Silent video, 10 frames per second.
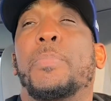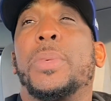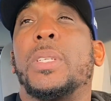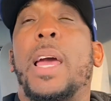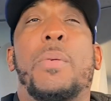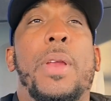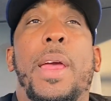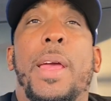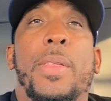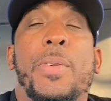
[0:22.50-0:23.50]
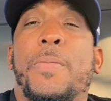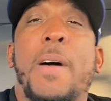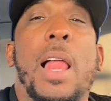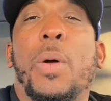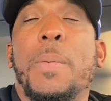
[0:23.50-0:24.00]
Said either
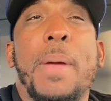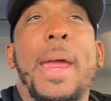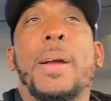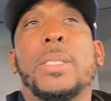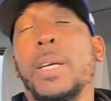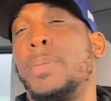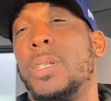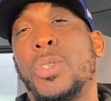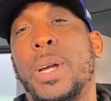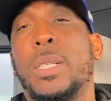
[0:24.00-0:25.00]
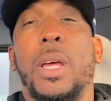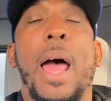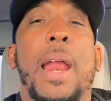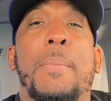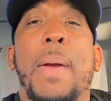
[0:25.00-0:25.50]
following me or tips and tricks on
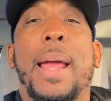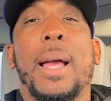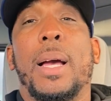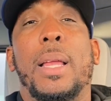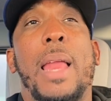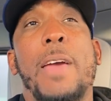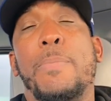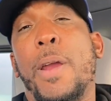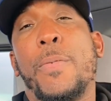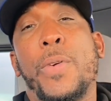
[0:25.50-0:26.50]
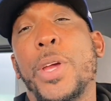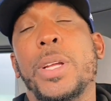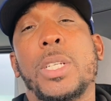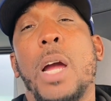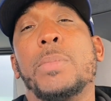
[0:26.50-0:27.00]
how to make life better for you
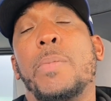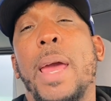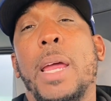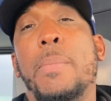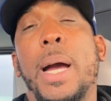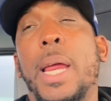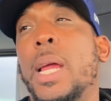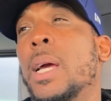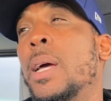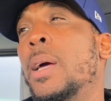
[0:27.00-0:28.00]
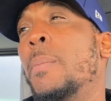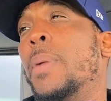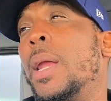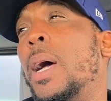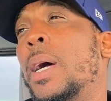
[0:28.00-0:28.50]
in terms of making money.
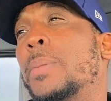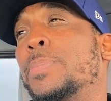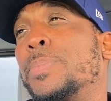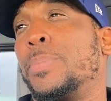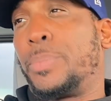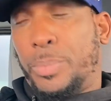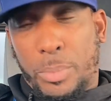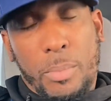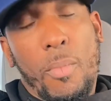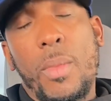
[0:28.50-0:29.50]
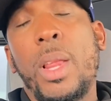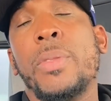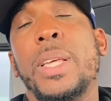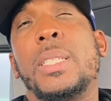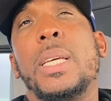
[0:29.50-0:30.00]
But
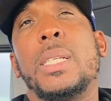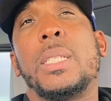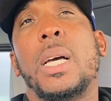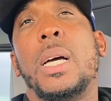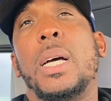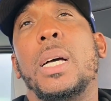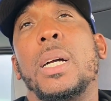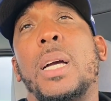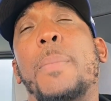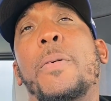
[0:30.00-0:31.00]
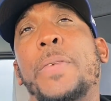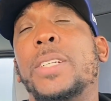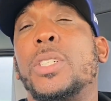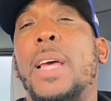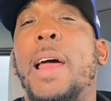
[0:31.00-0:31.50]
this is a couple
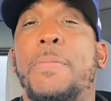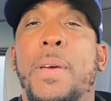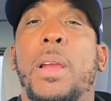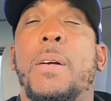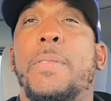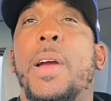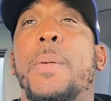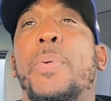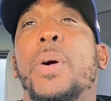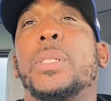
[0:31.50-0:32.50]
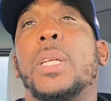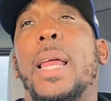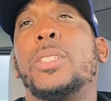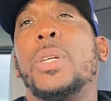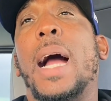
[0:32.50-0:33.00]
features that I feel are very important to
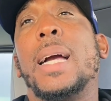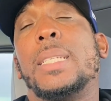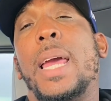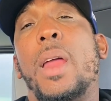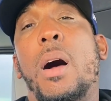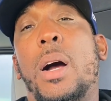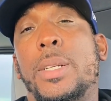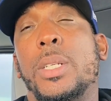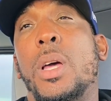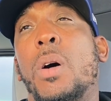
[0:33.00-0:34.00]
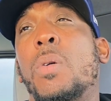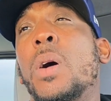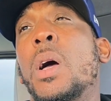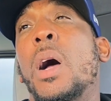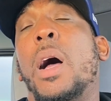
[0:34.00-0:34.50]
let you guys in on to
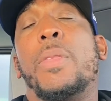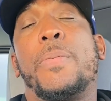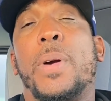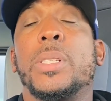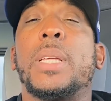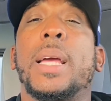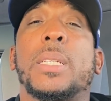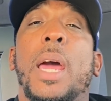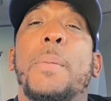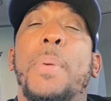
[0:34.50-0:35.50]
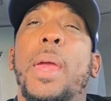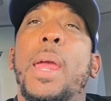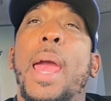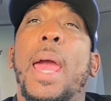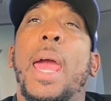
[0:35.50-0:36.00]
know. The first thing is going to
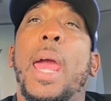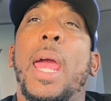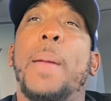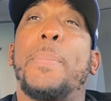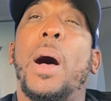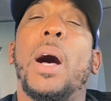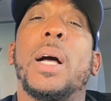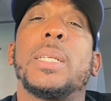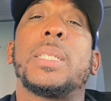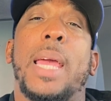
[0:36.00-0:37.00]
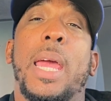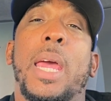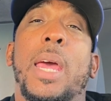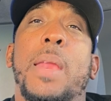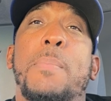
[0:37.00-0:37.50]
be a pause
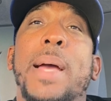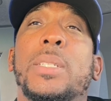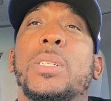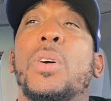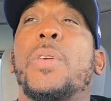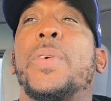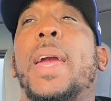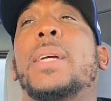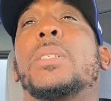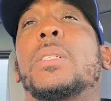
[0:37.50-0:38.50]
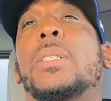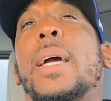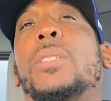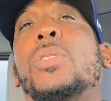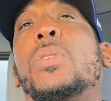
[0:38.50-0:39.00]
in message notifications
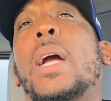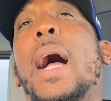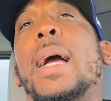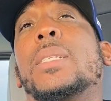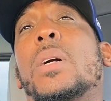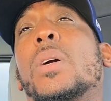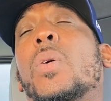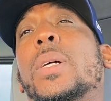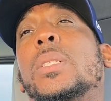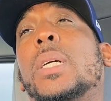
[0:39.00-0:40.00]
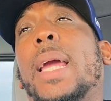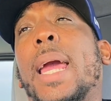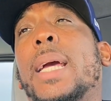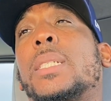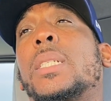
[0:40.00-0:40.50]
that you guys are going to
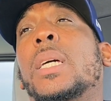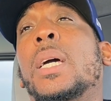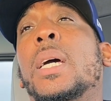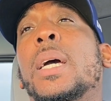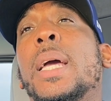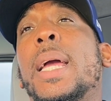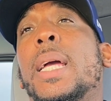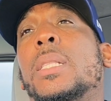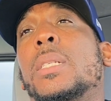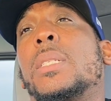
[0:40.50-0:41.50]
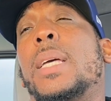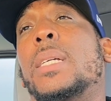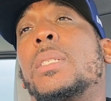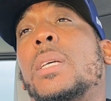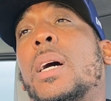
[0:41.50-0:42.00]
get, in the
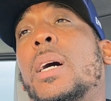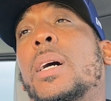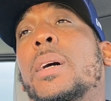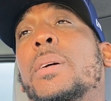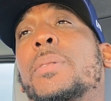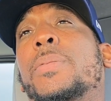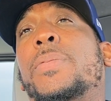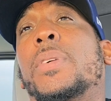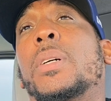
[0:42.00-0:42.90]
sense of